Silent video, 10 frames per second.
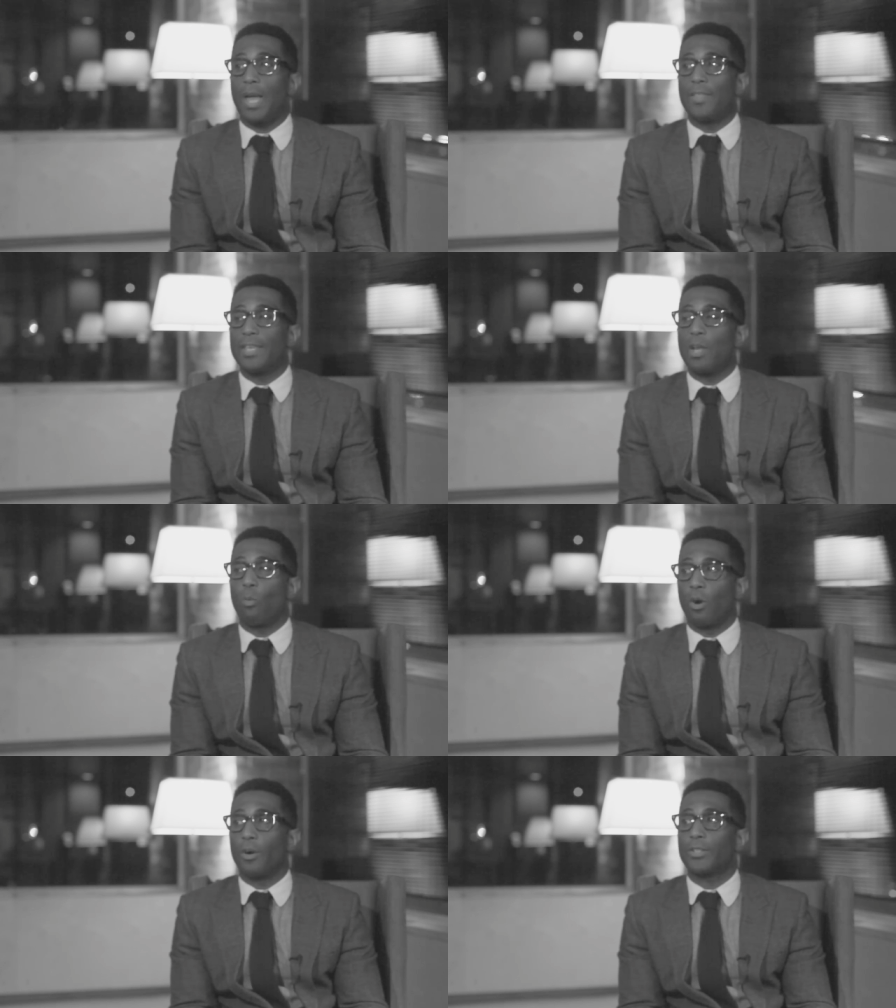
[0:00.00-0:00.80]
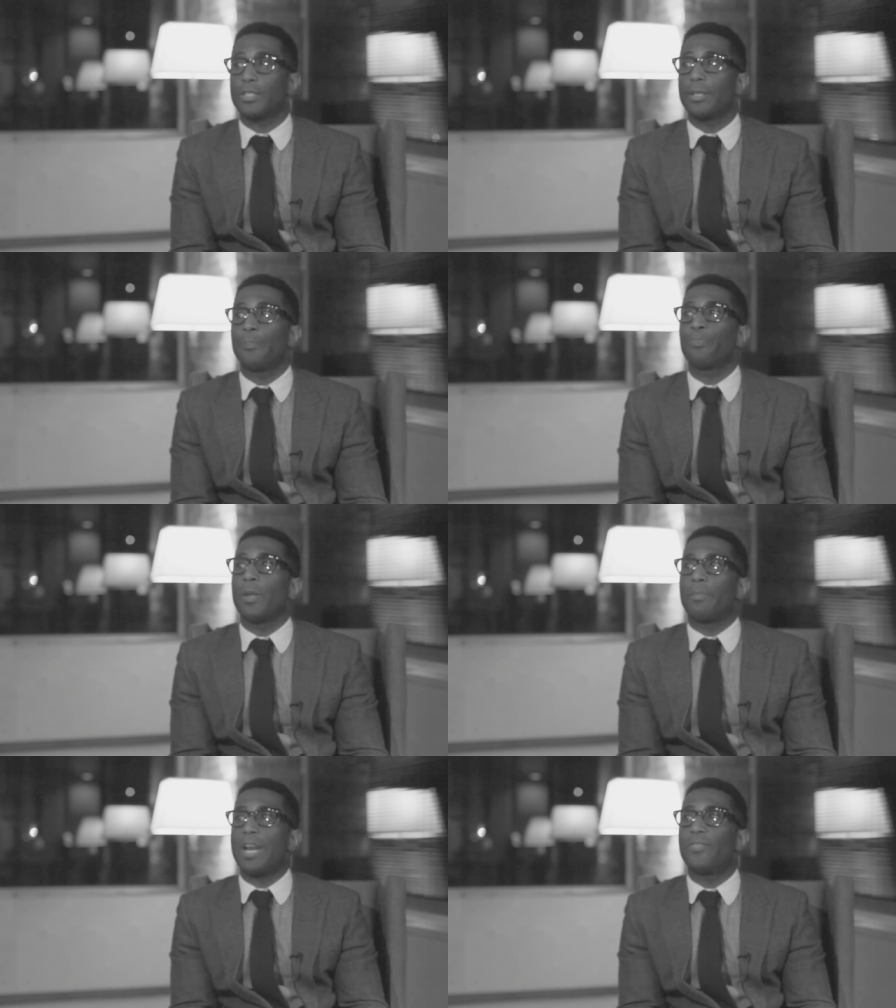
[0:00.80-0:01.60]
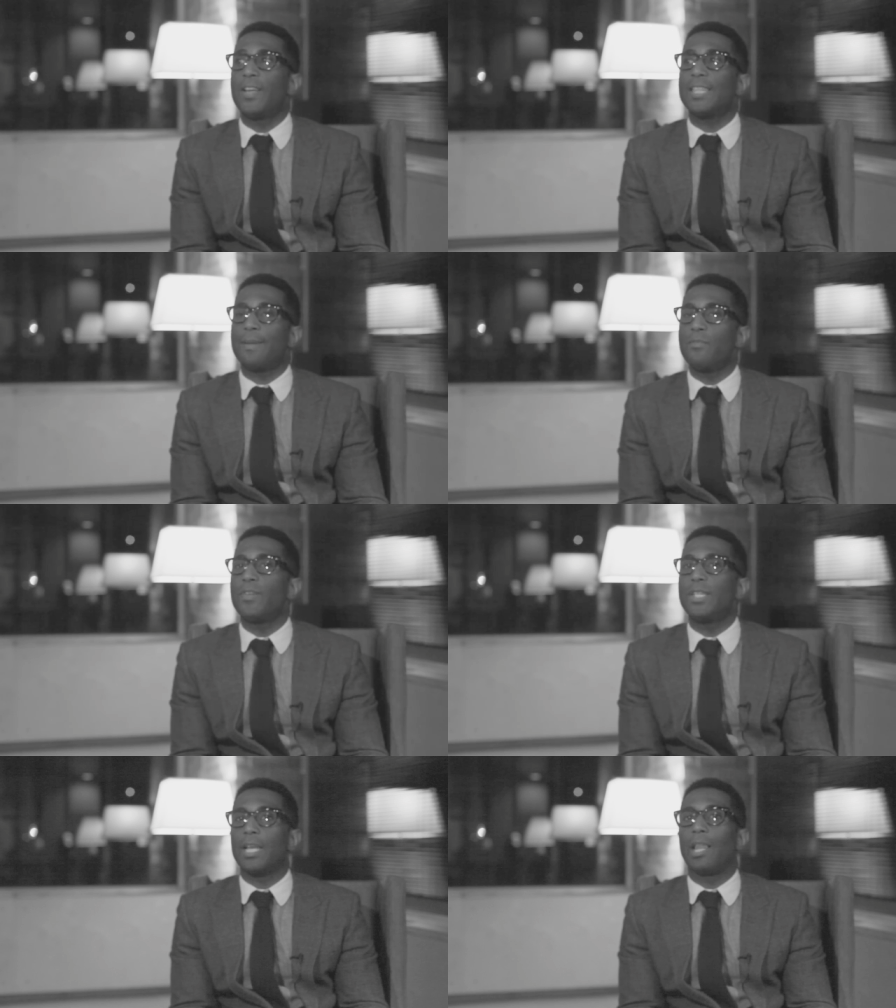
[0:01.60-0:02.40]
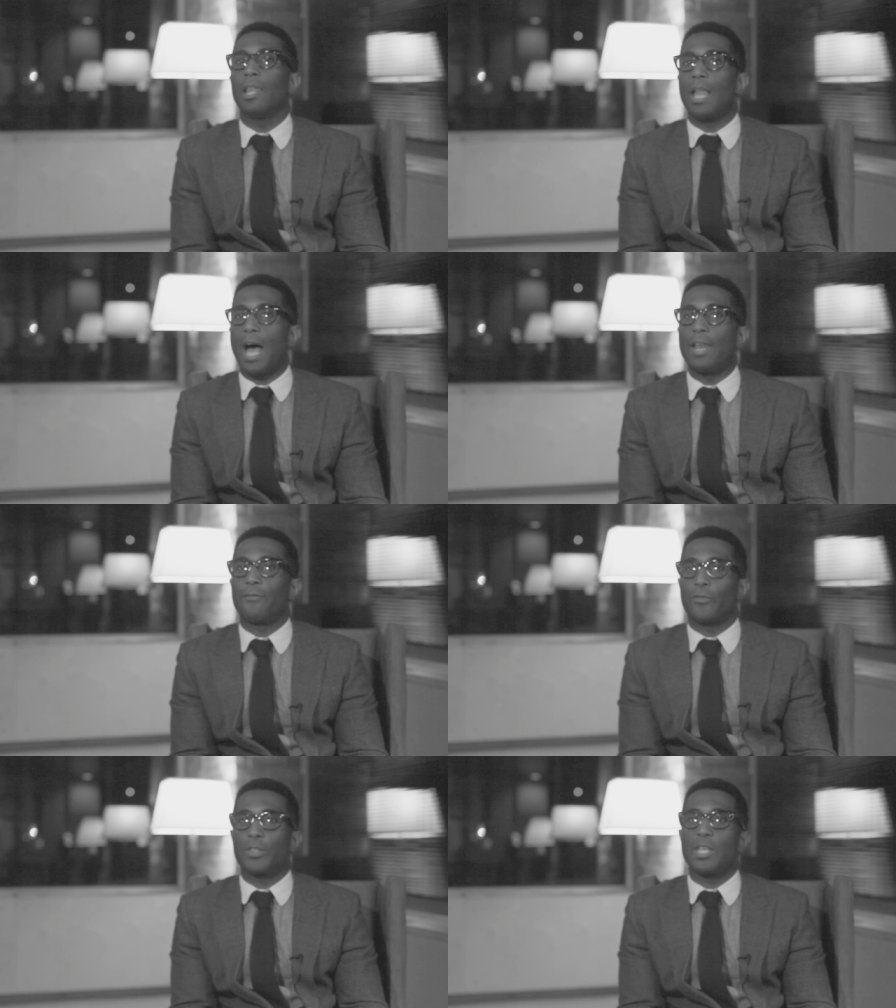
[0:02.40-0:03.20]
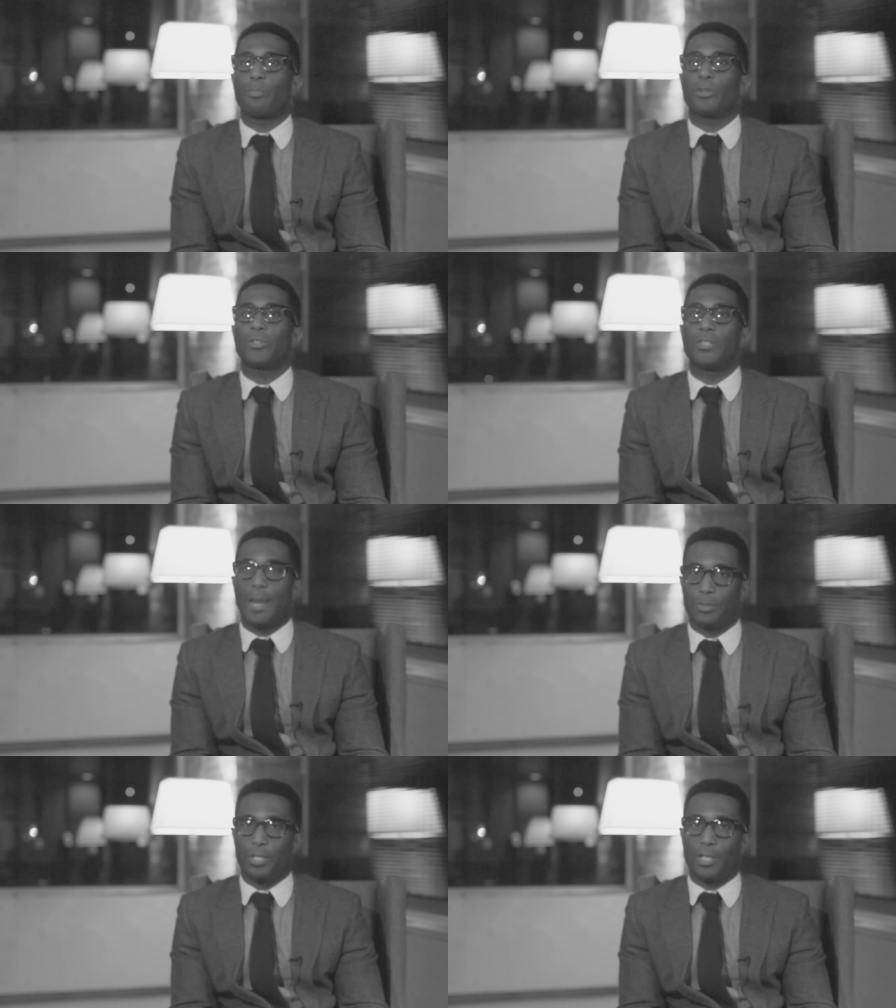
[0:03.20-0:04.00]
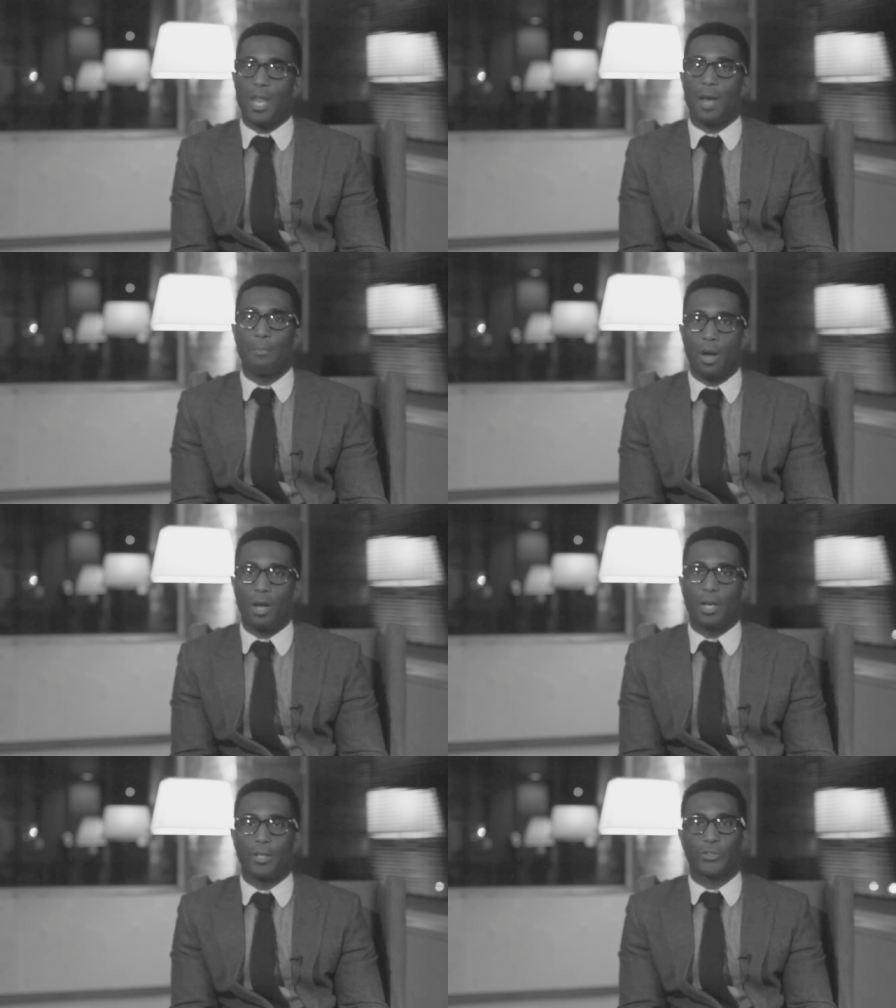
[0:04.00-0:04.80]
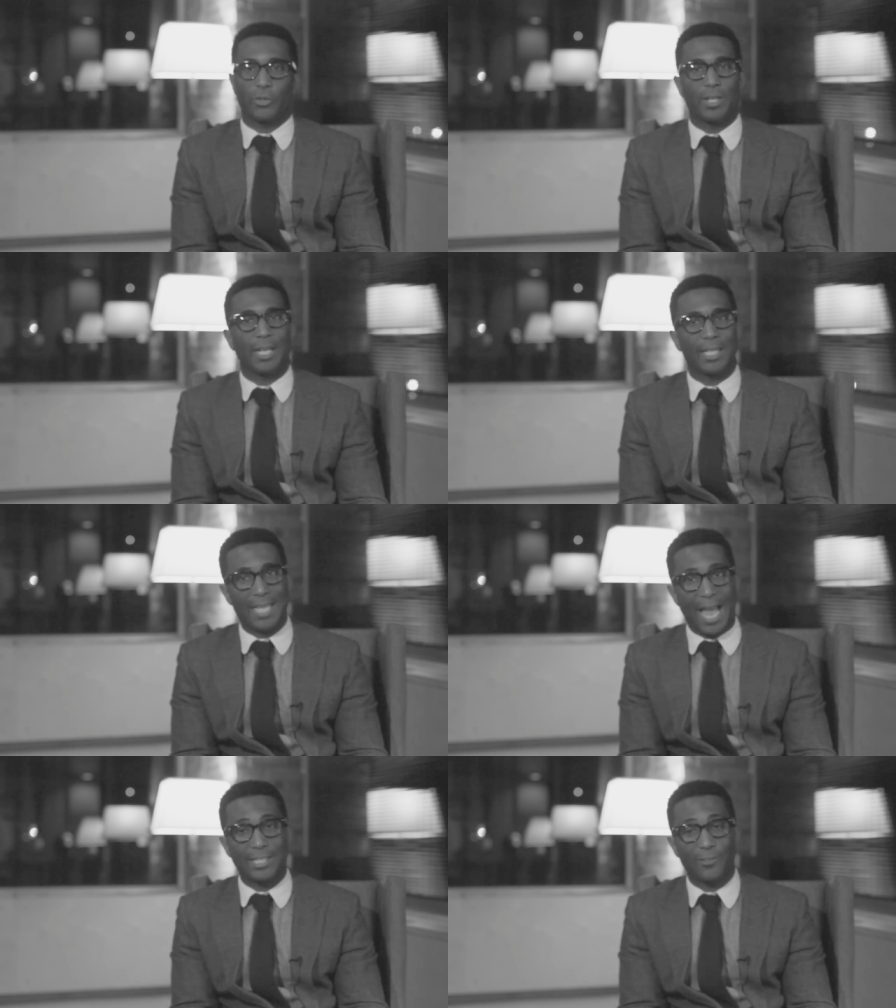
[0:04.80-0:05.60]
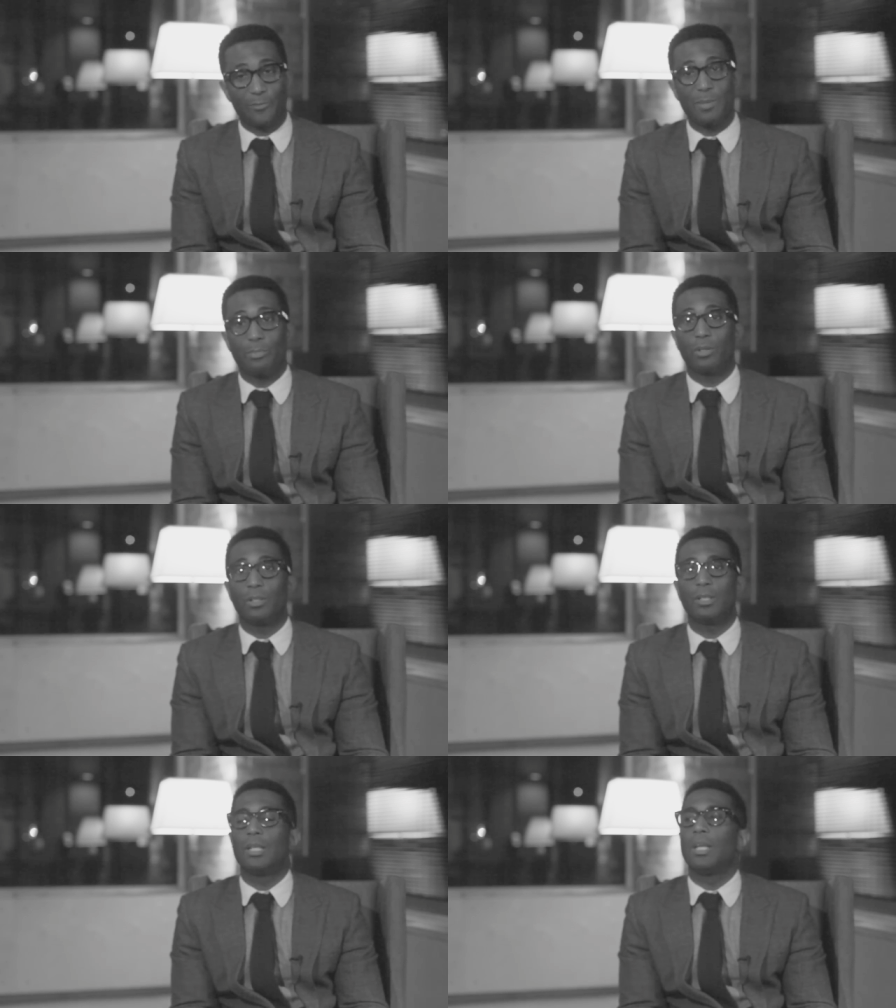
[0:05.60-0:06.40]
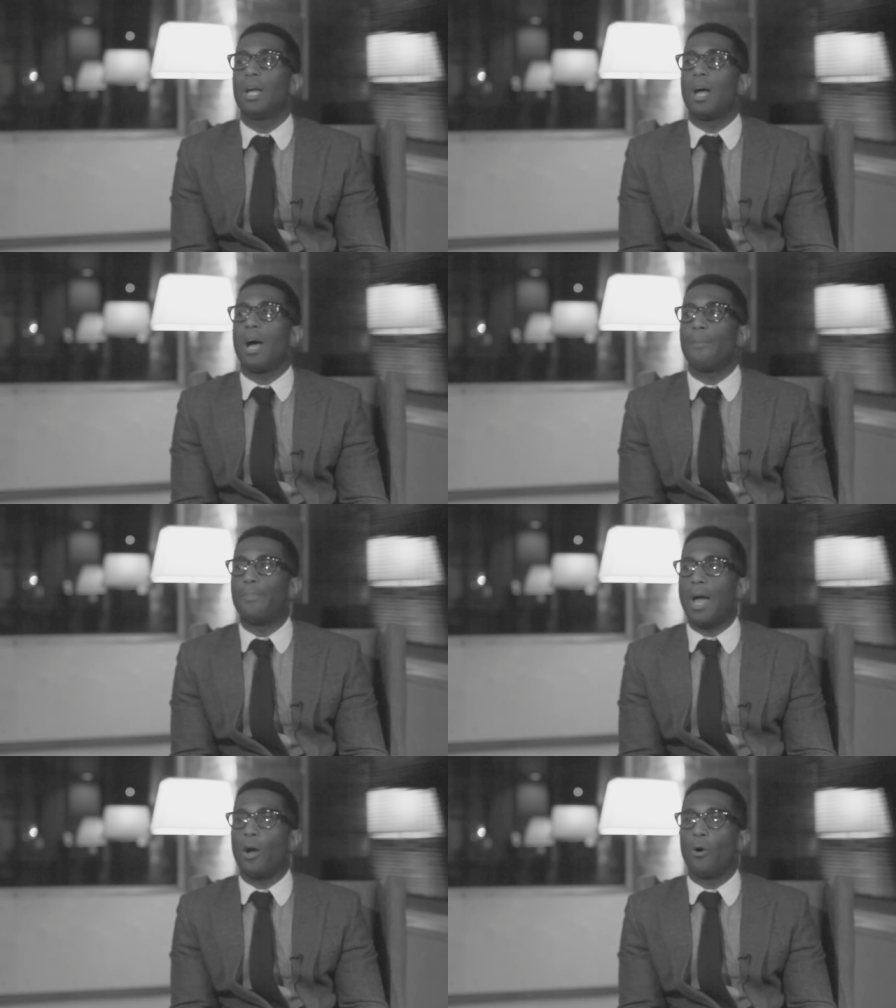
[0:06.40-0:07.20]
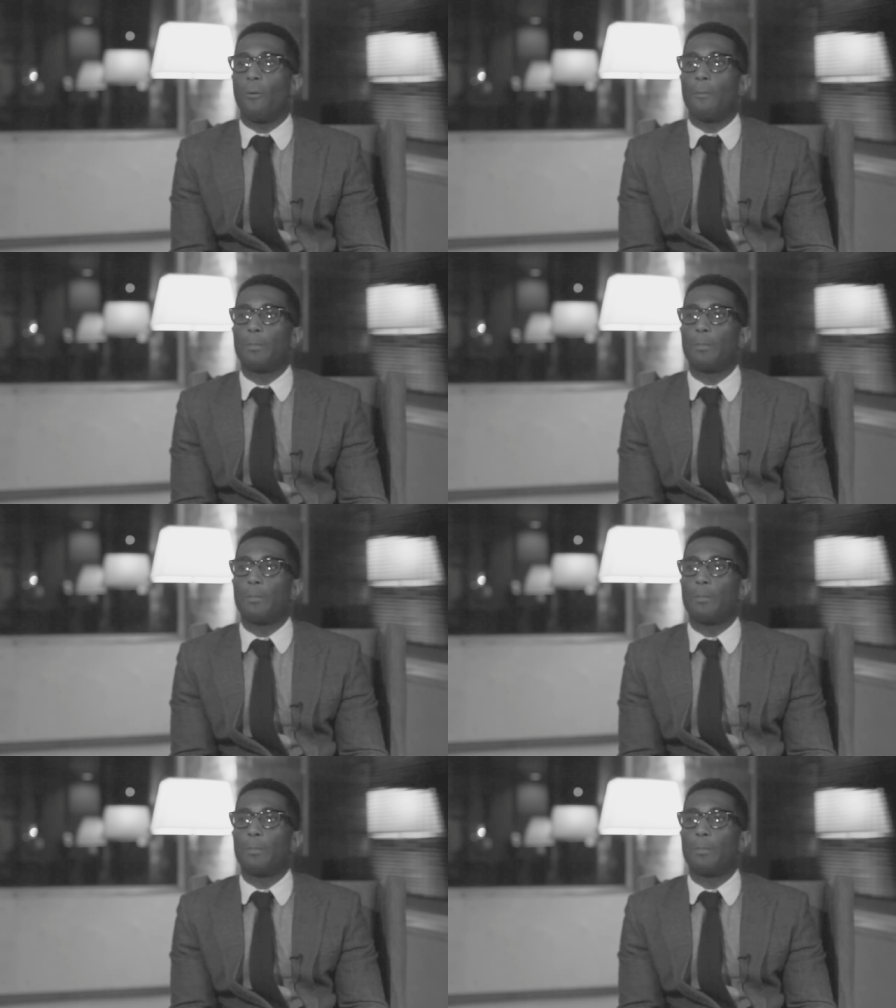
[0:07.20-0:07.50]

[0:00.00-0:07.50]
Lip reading: I think it works. But I think that movie did a lot for the perception among a certain class of people about